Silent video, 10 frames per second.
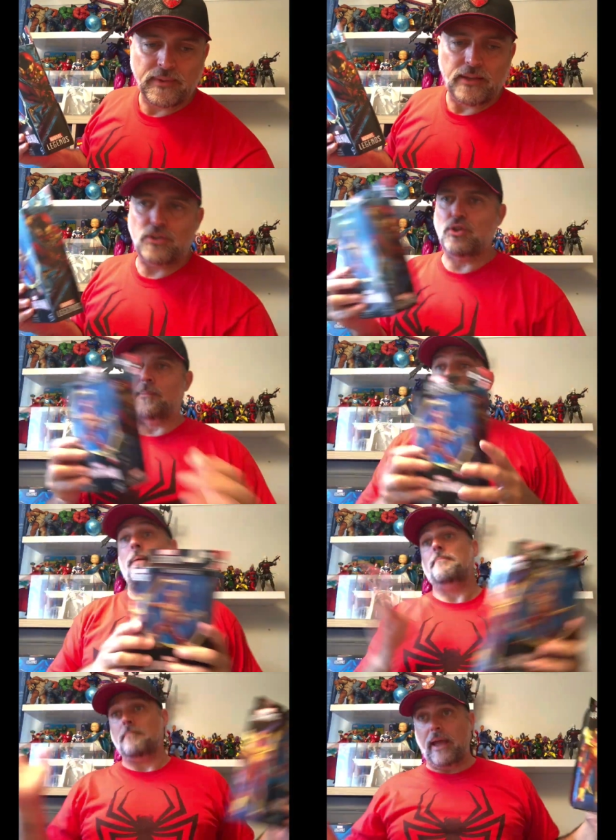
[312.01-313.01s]
It's job
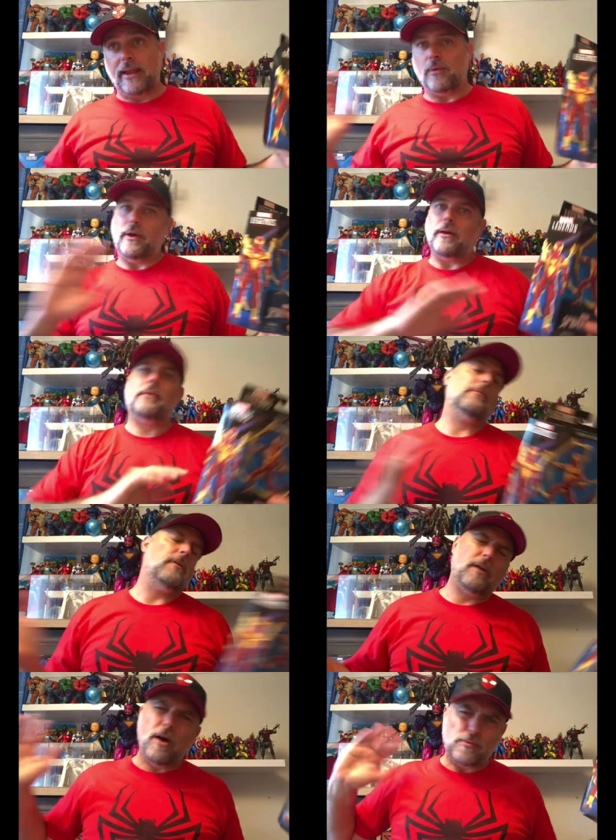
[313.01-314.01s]
done. Anyway, again,
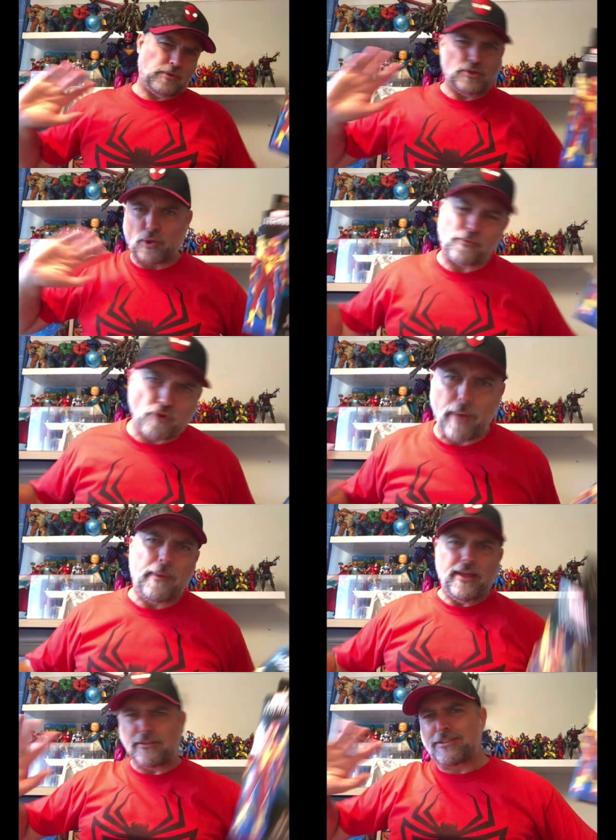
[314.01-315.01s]
oh, I've got to stop
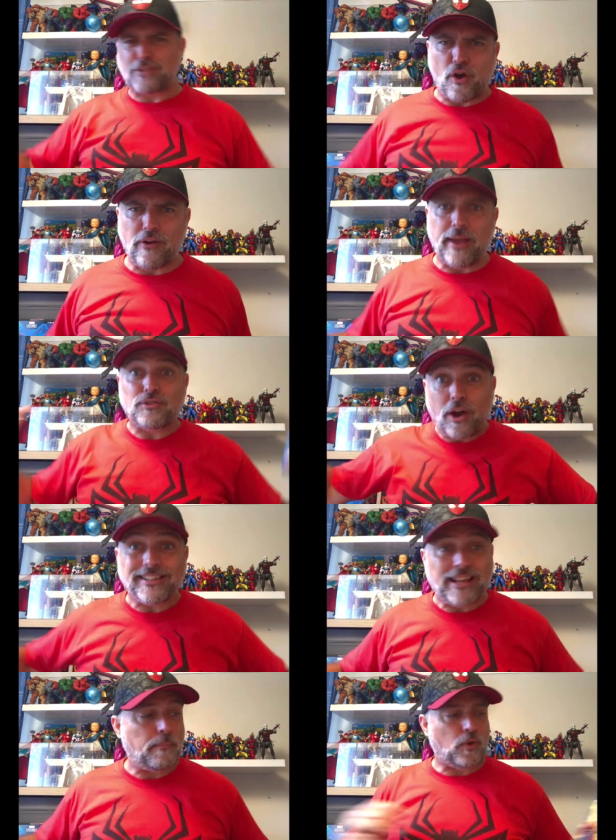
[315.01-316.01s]
griping. Sorry, trying to
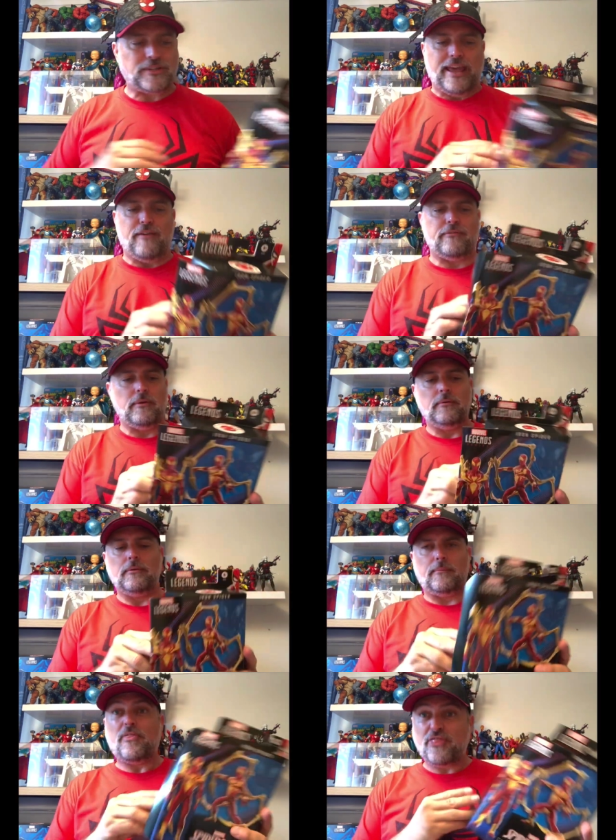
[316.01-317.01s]
stay positive.
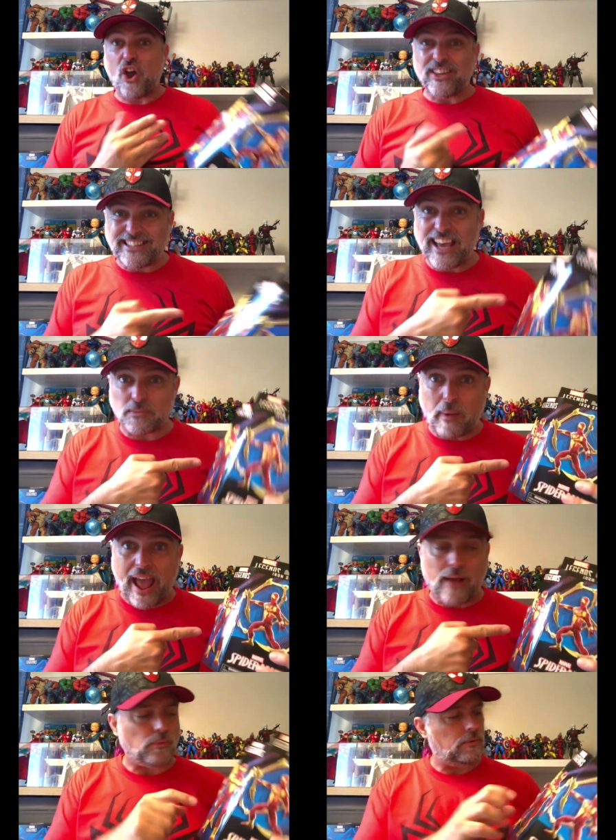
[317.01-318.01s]

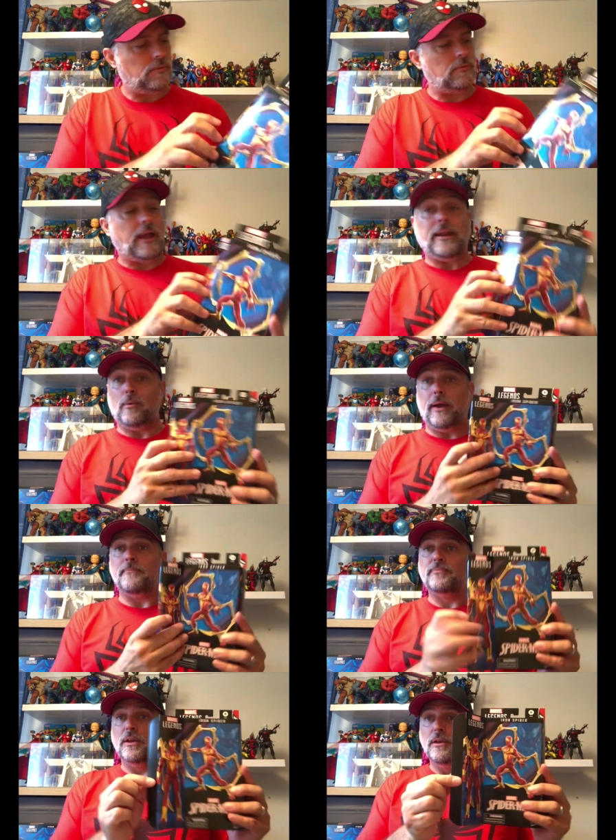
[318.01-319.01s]
£36. Anyway,
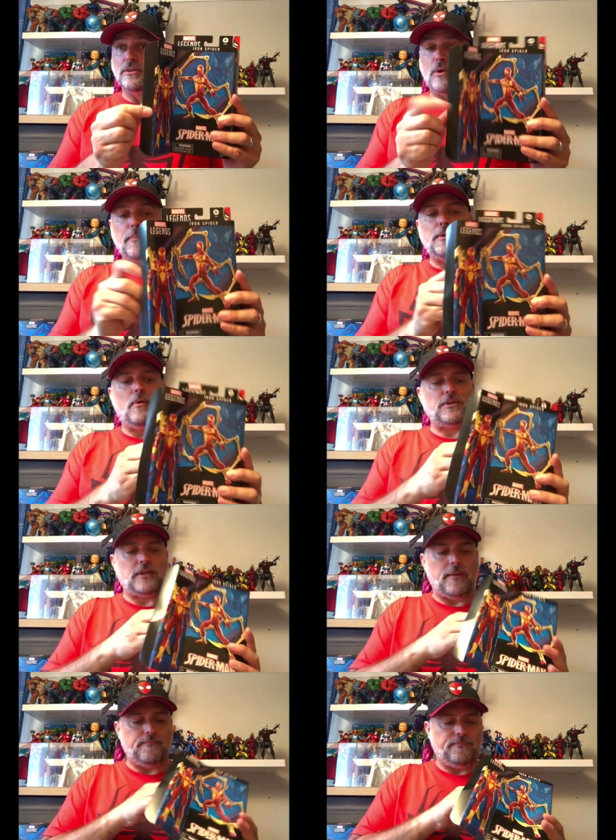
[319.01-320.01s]
so open the box
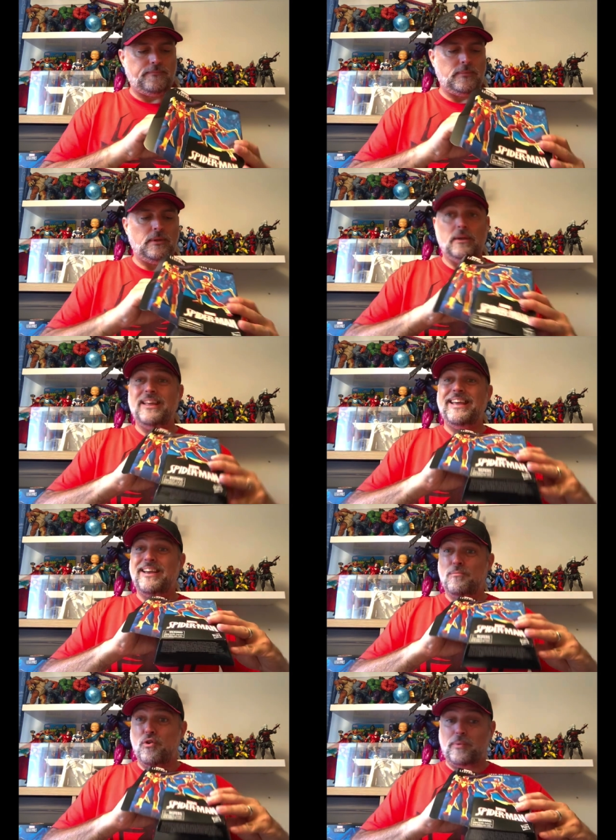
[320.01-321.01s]
up.
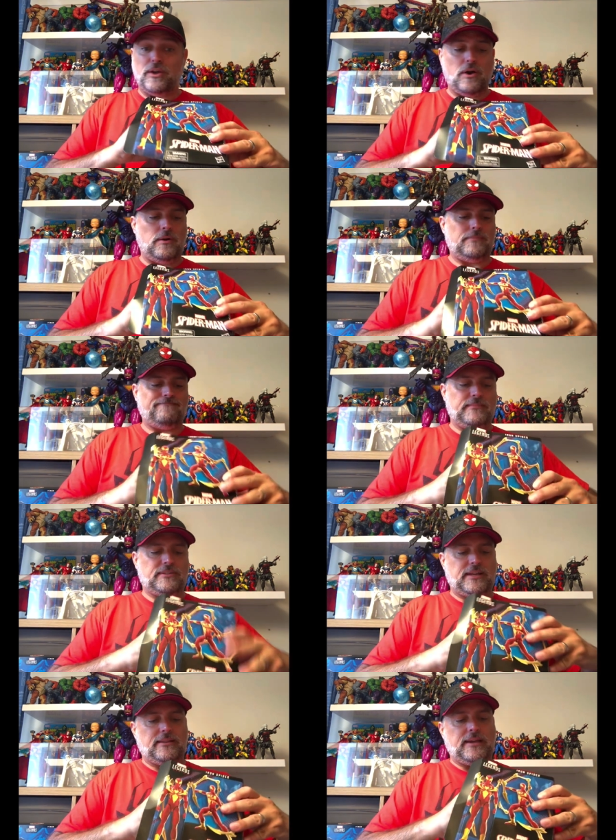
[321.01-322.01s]
What we got? Let's
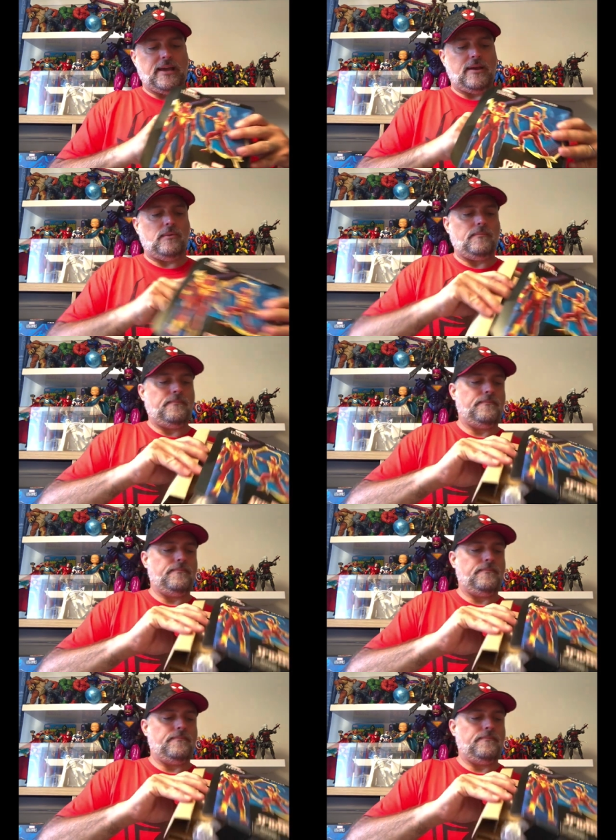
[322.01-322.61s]
take that out.